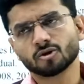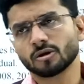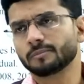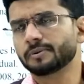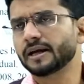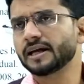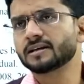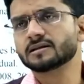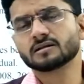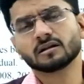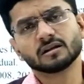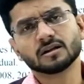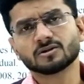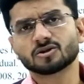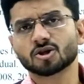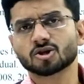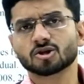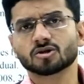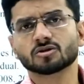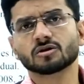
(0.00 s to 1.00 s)
He should appraise
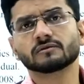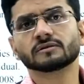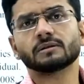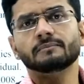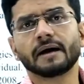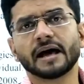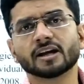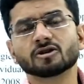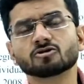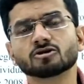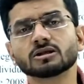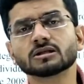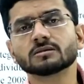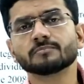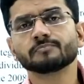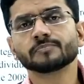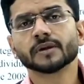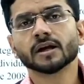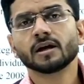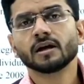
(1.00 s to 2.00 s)
the decisions of the
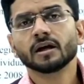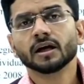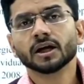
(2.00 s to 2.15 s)
managers.